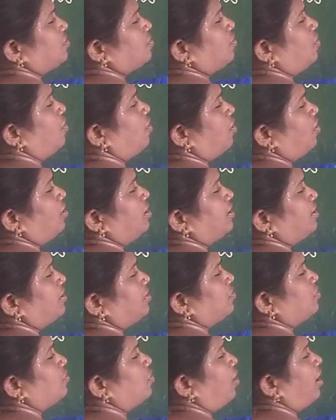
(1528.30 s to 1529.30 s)
called
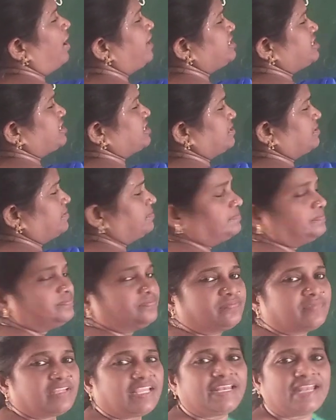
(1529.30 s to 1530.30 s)
goiter
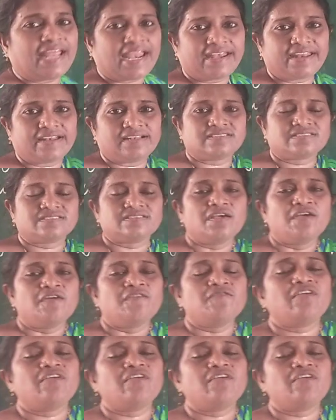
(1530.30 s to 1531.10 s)
in adults,